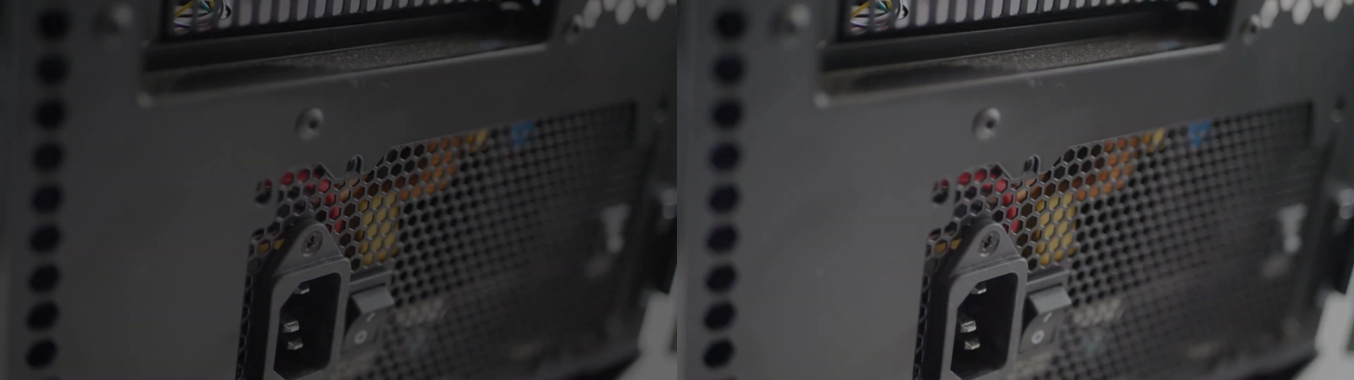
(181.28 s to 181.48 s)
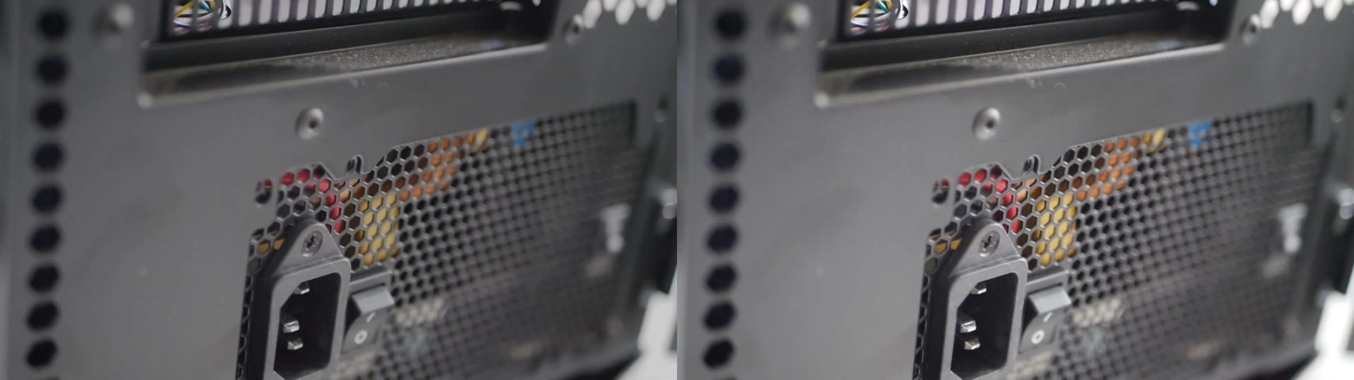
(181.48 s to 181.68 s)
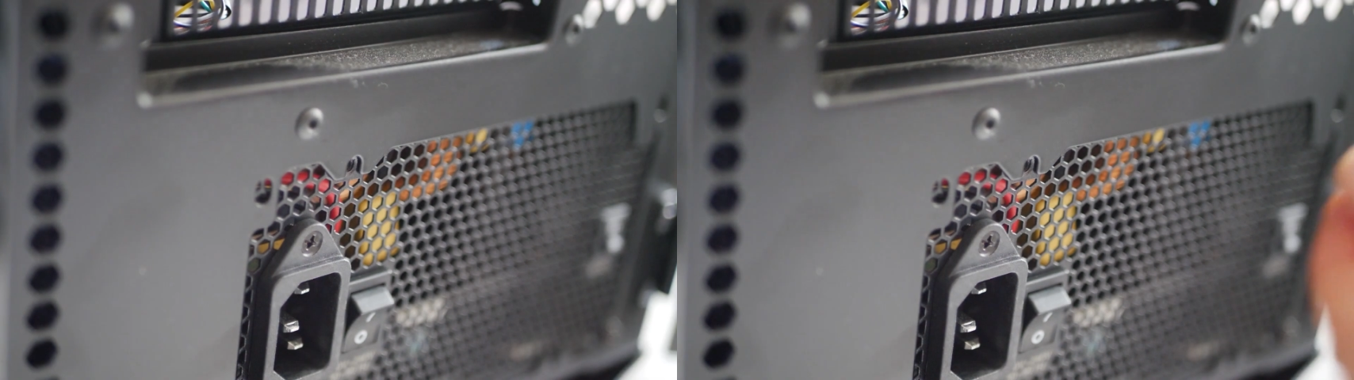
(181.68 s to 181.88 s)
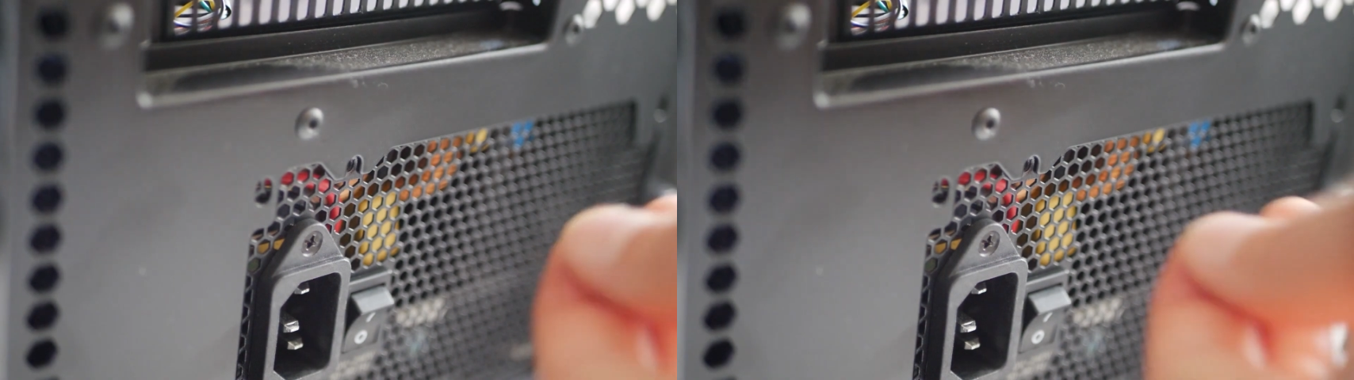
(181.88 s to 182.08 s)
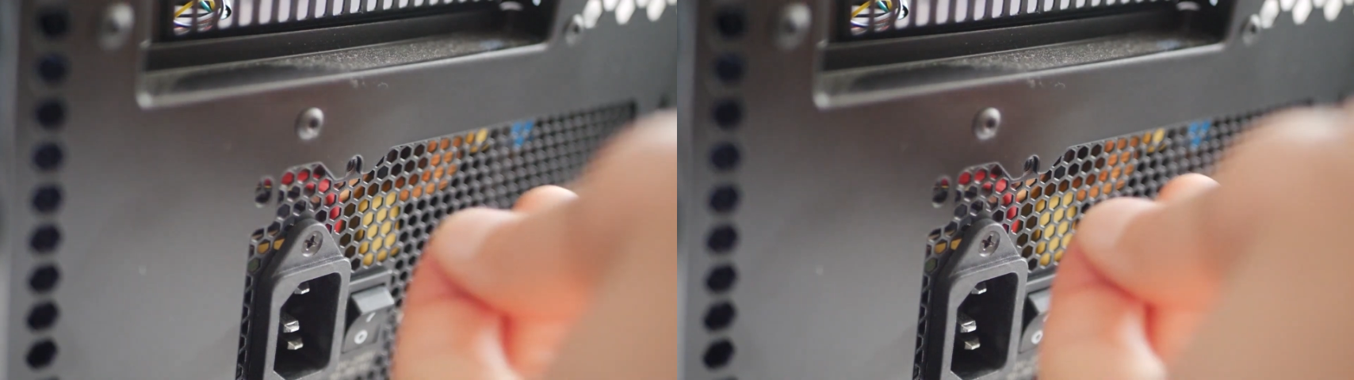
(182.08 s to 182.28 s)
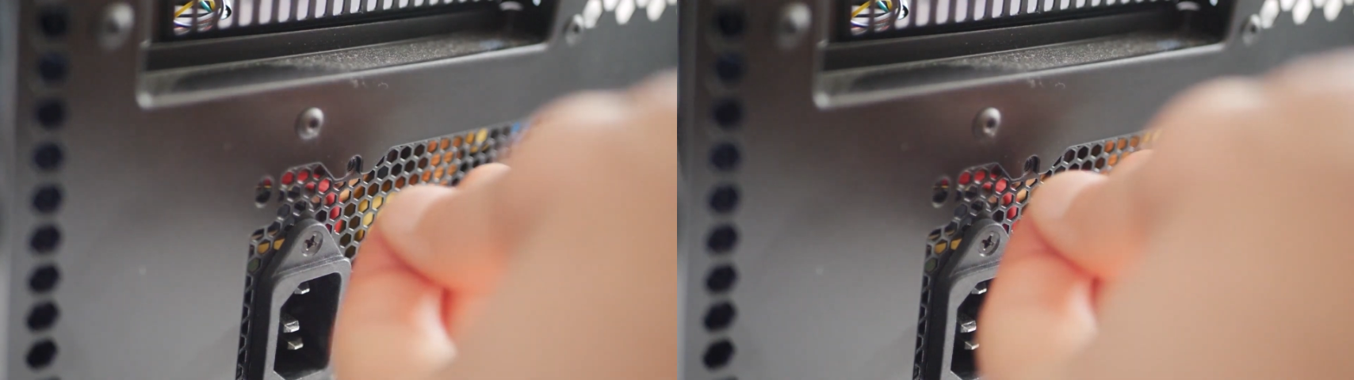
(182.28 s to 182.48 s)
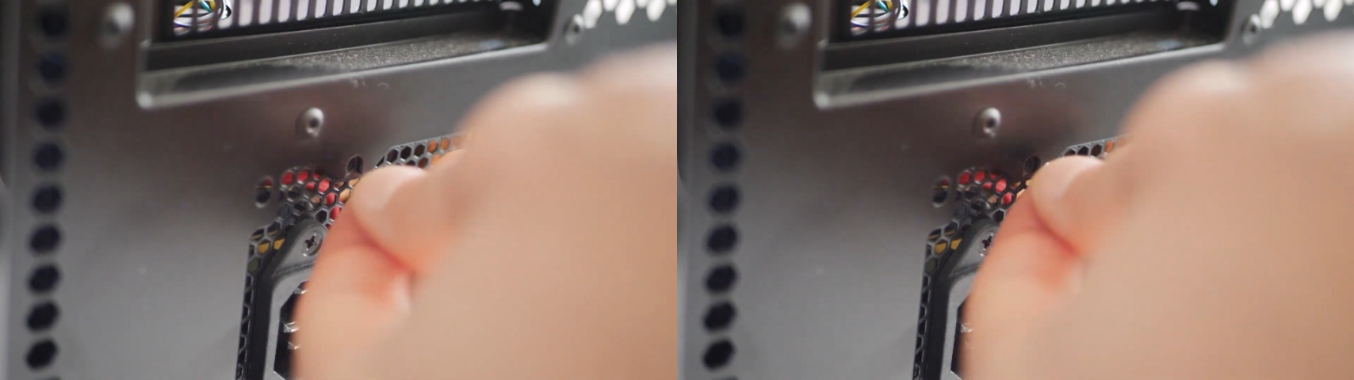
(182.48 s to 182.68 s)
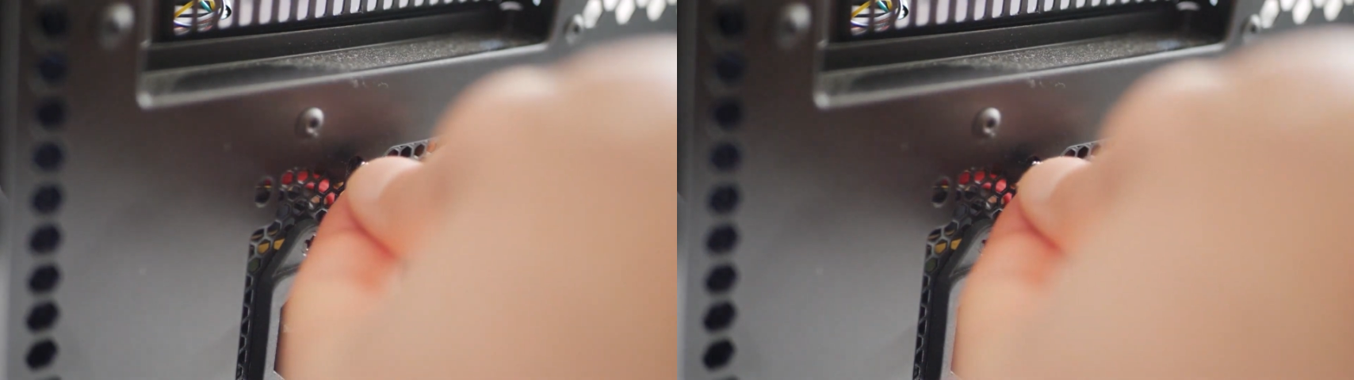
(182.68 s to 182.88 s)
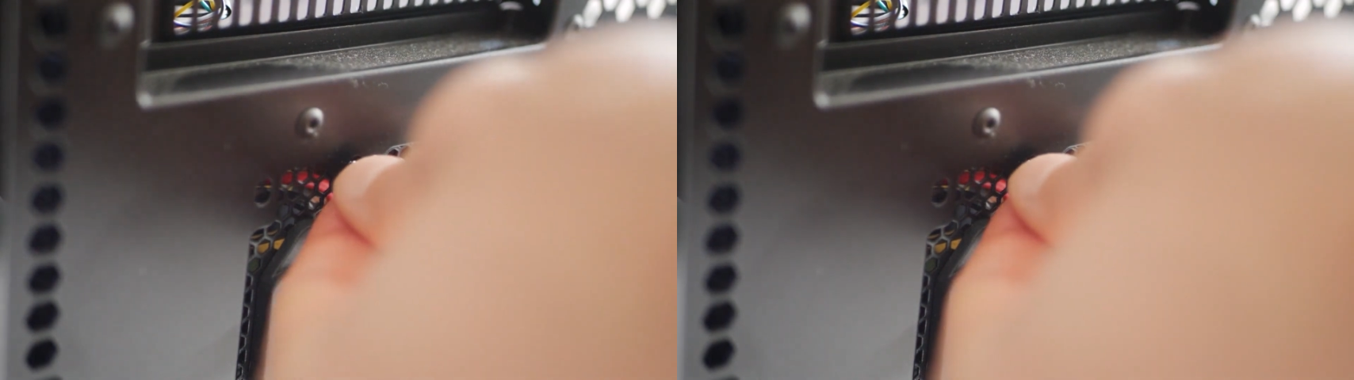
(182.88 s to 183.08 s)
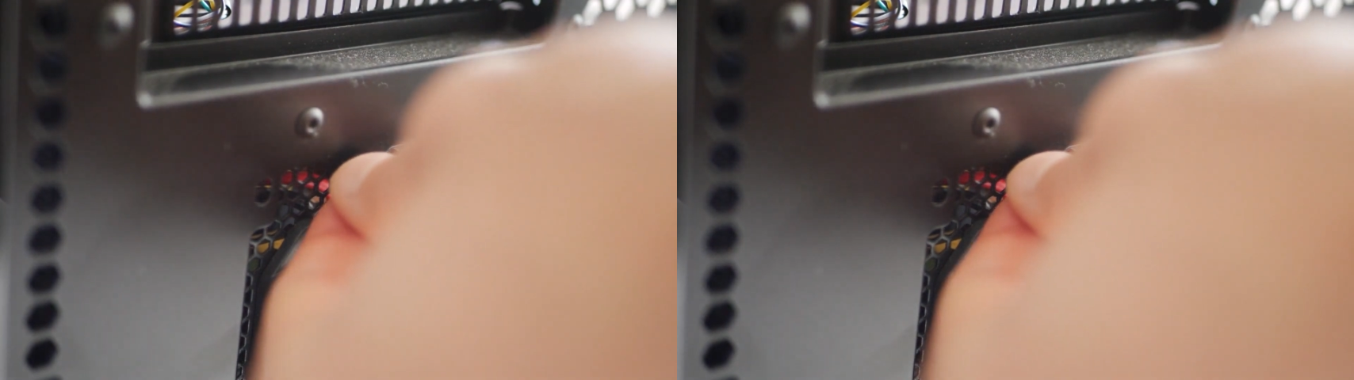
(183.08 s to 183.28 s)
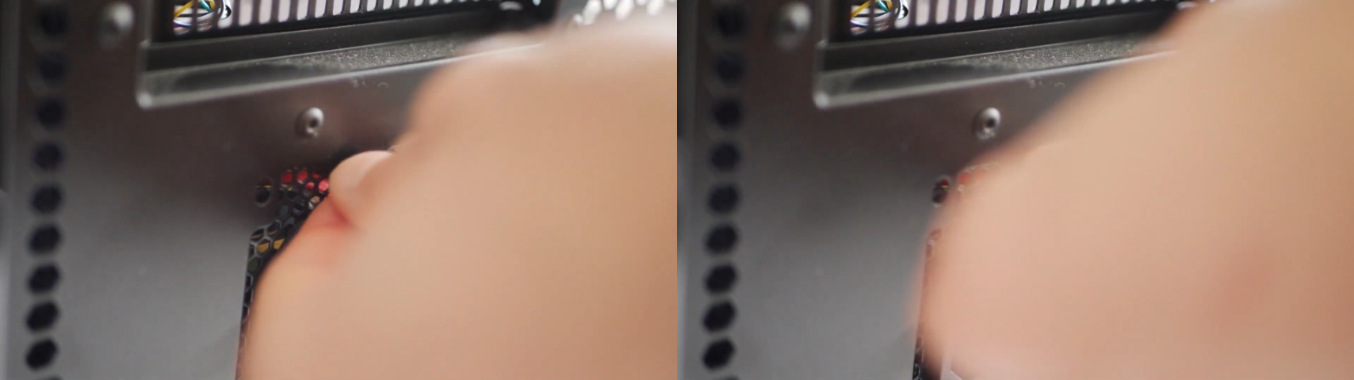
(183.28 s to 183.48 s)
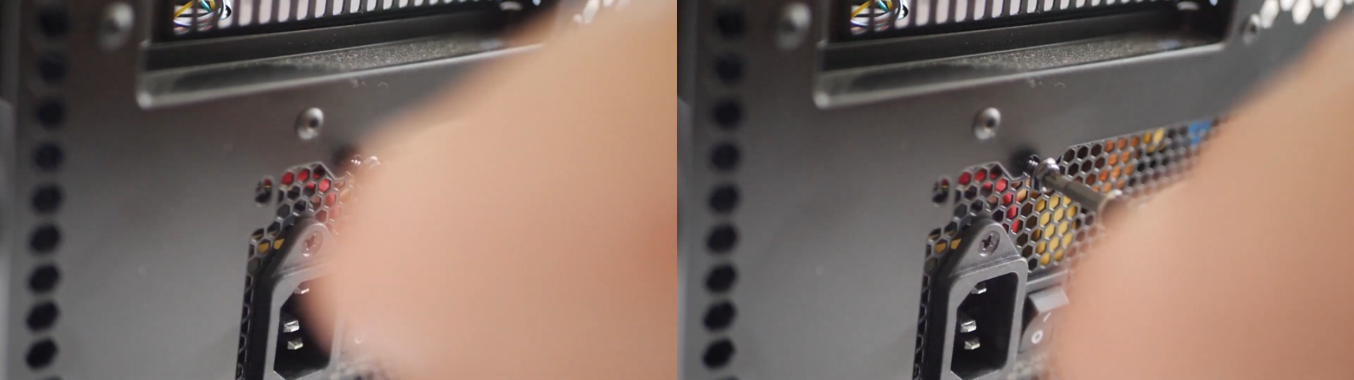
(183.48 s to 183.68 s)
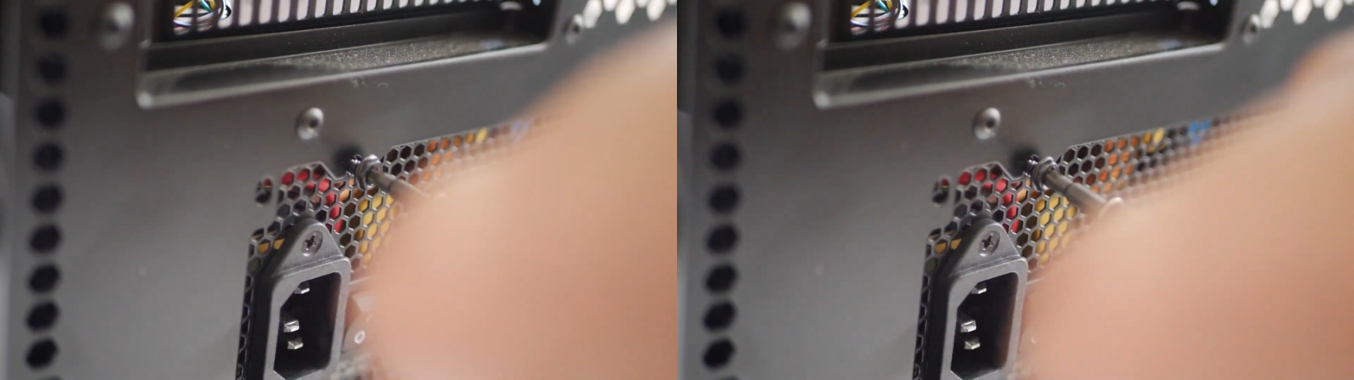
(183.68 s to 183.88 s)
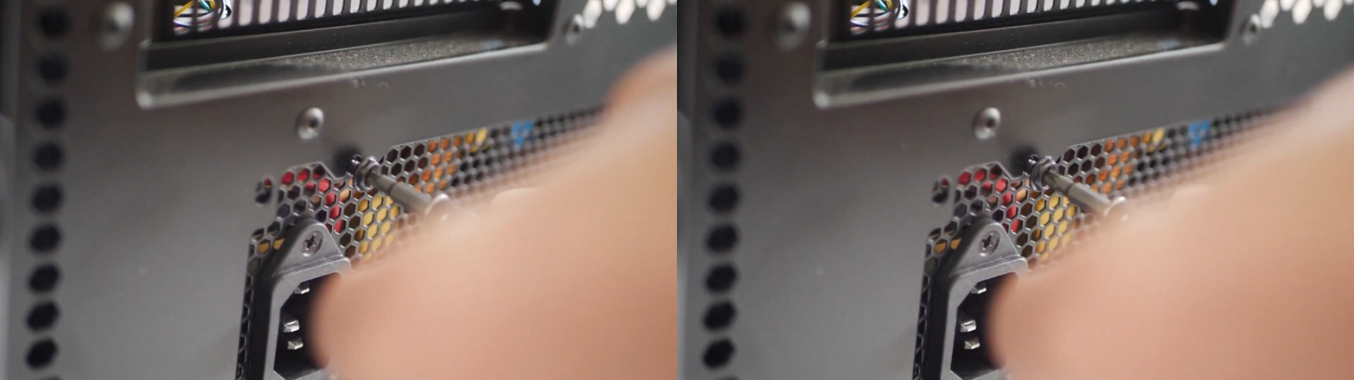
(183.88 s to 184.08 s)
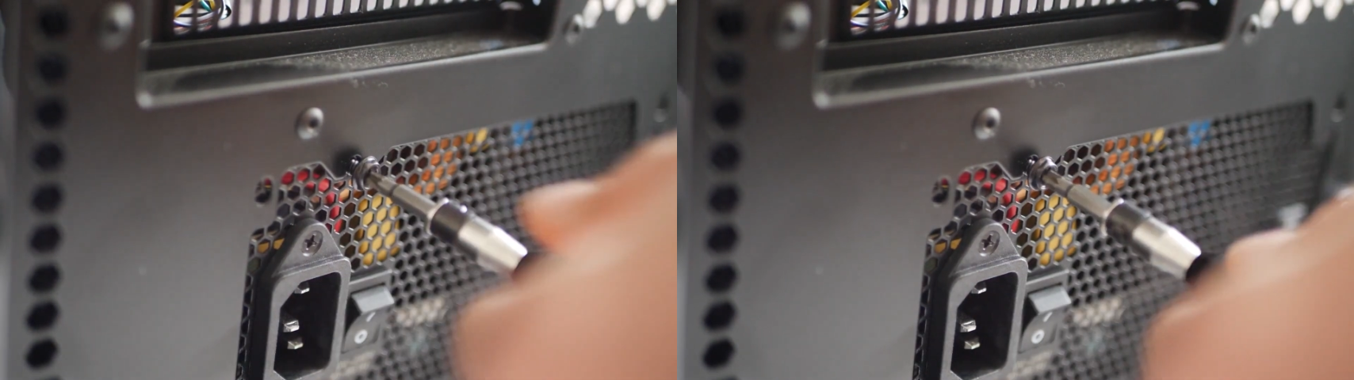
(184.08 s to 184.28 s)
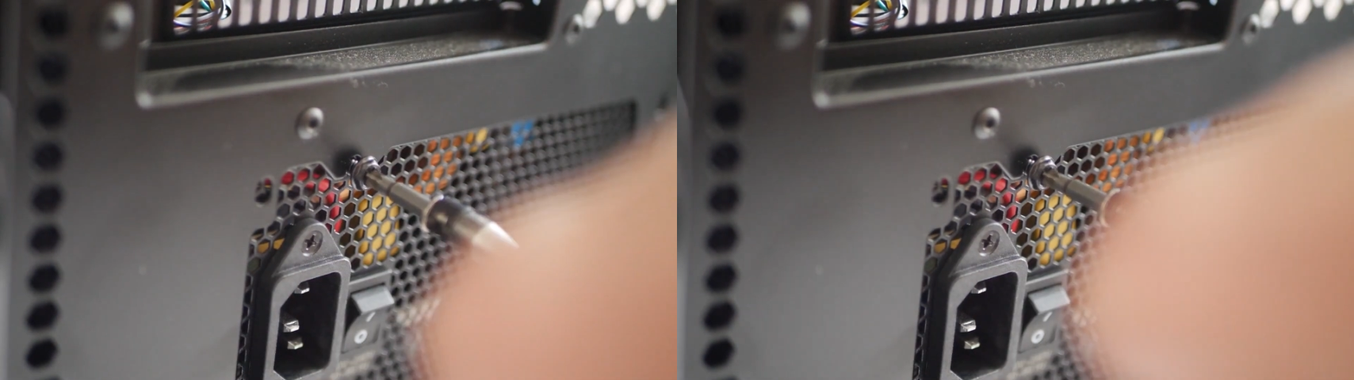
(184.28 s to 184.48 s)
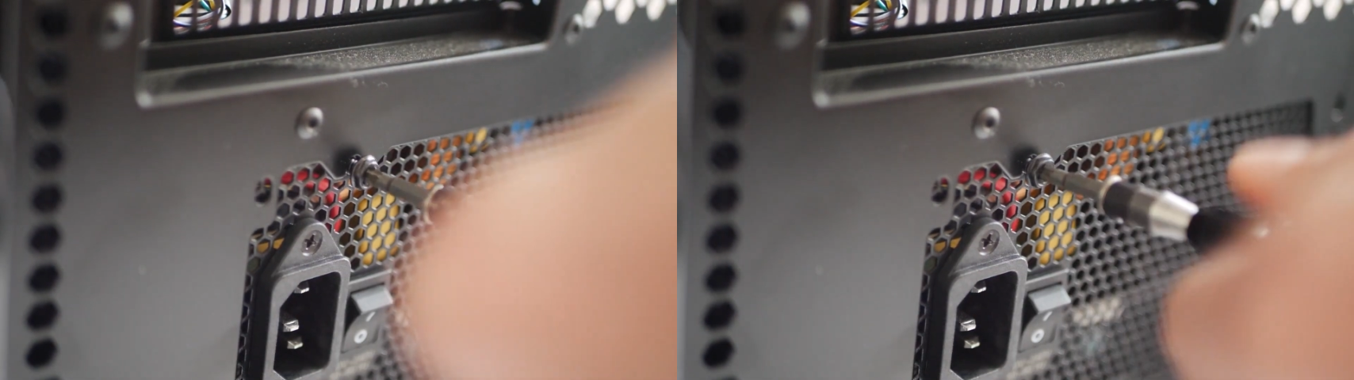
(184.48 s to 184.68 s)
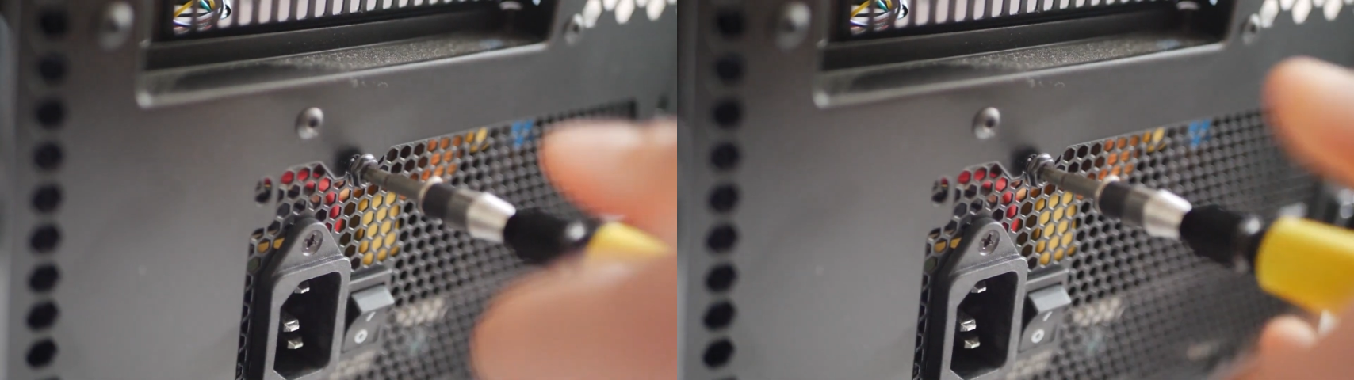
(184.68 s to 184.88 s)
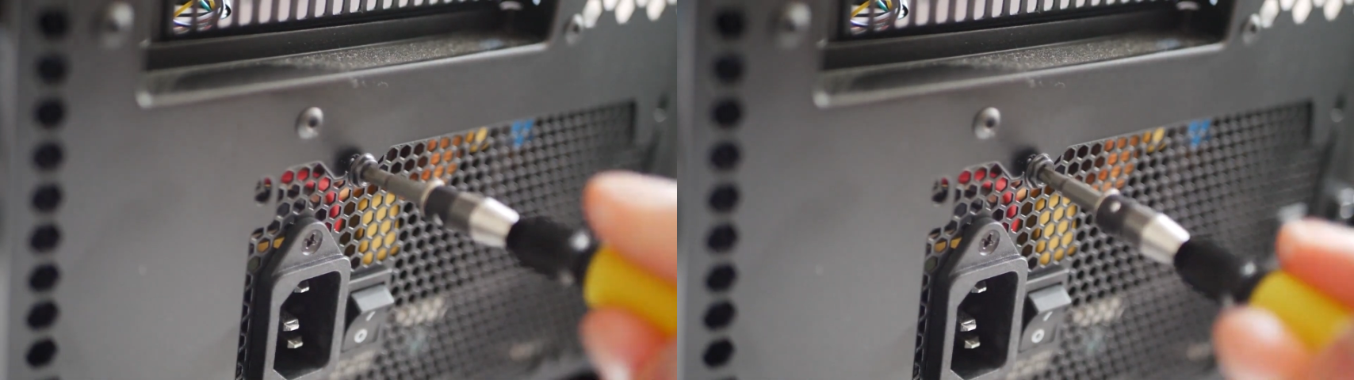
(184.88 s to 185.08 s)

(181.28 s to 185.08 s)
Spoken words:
(no speaker visible)